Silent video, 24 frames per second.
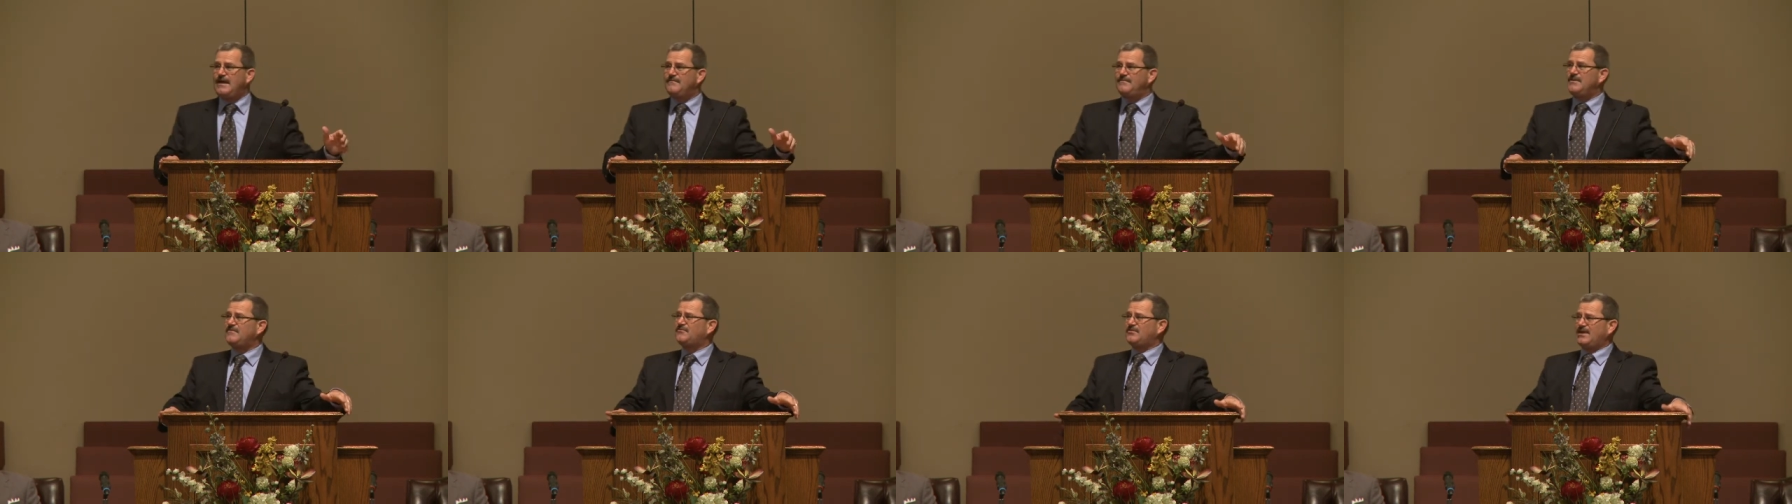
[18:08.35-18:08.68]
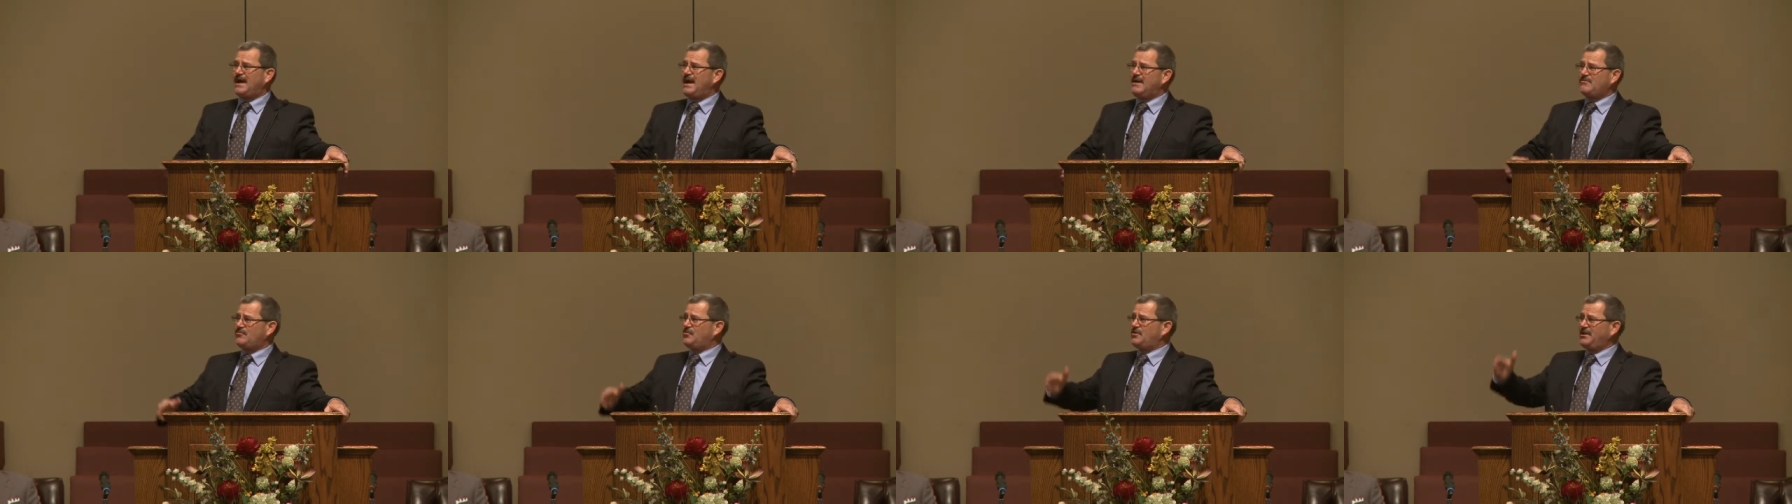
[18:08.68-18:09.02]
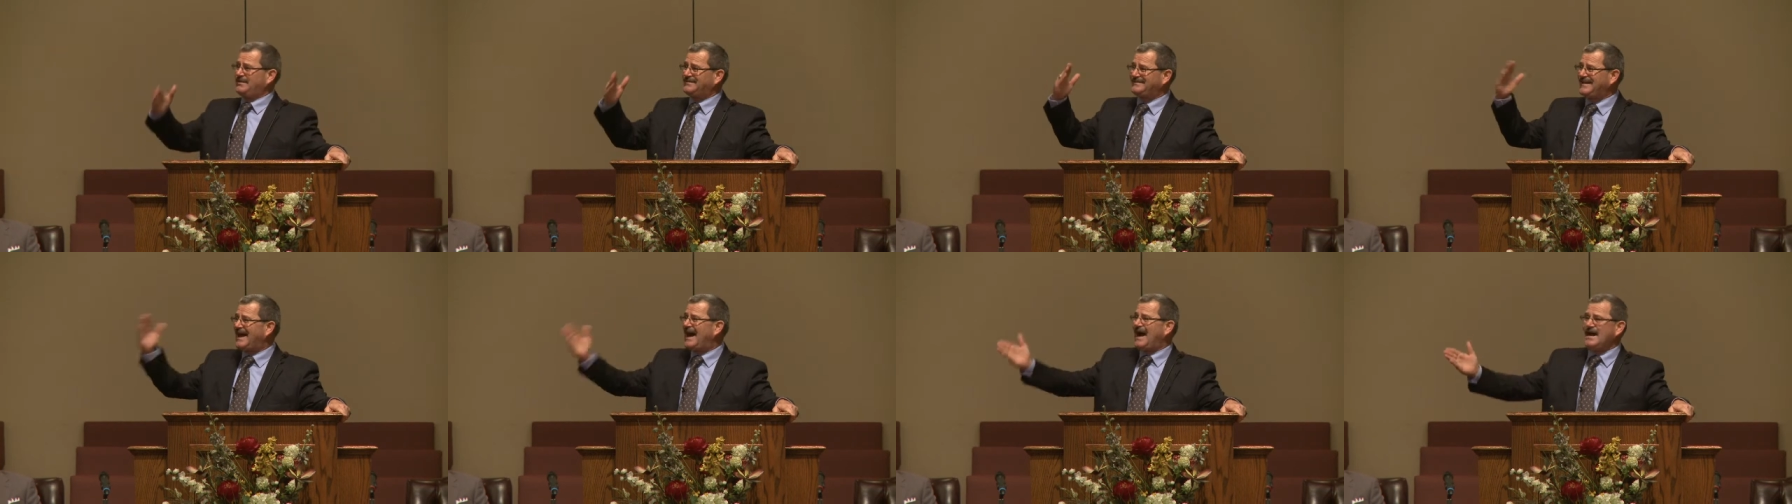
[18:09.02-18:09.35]
This guy's going to
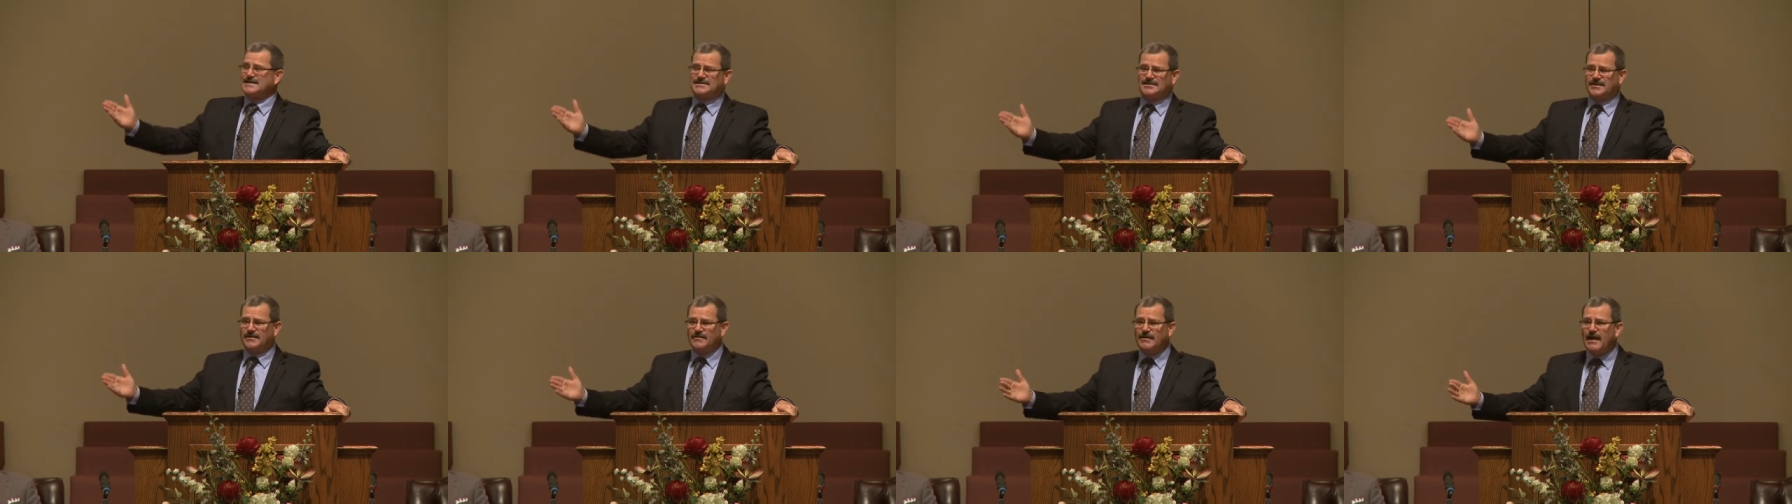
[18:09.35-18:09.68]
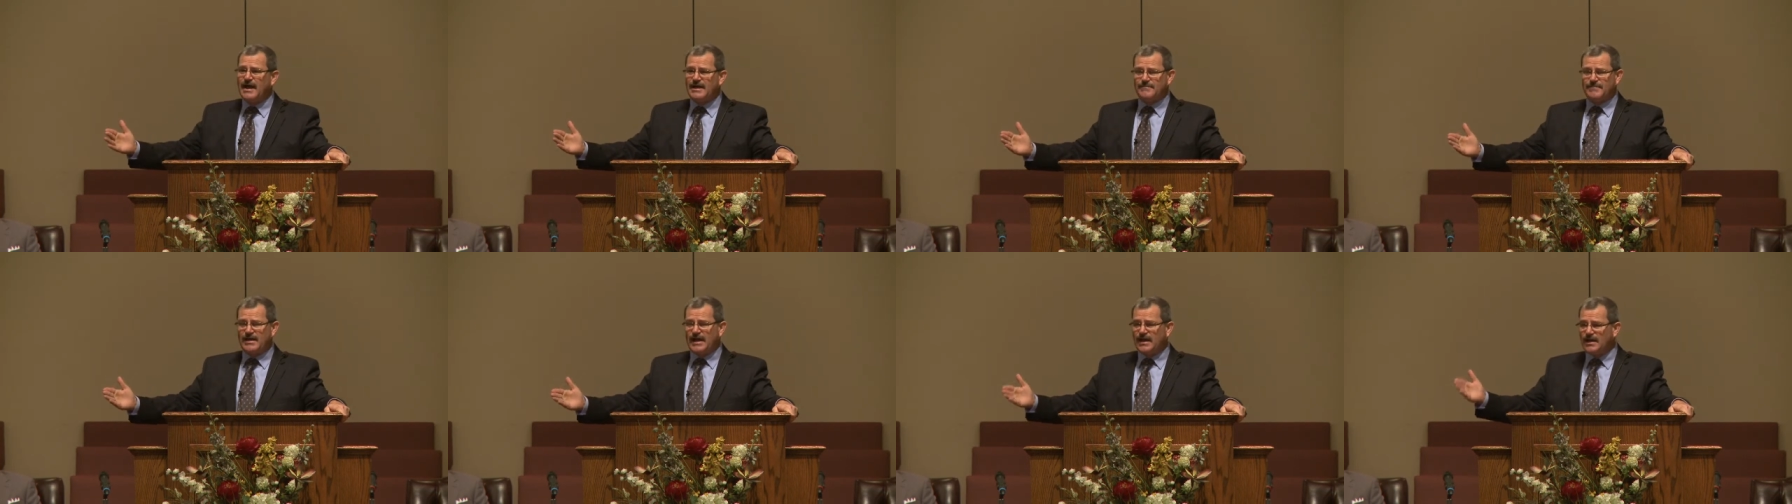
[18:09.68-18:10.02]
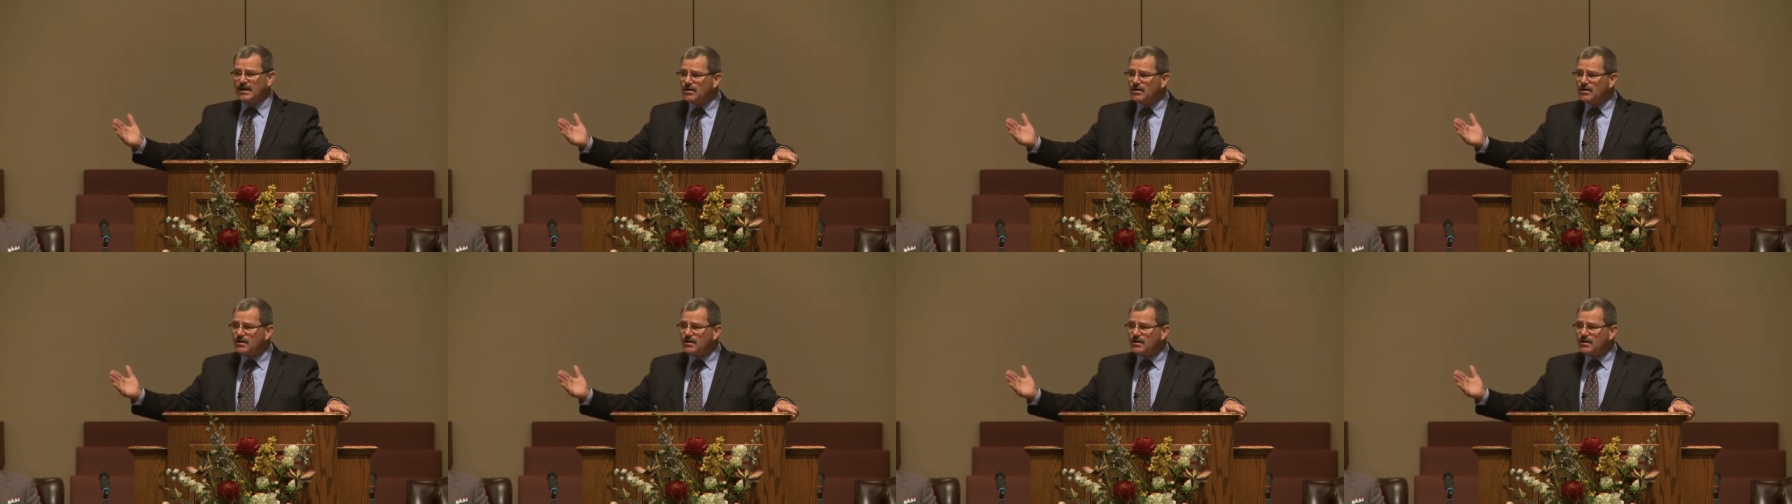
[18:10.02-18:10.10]
die tonight, man.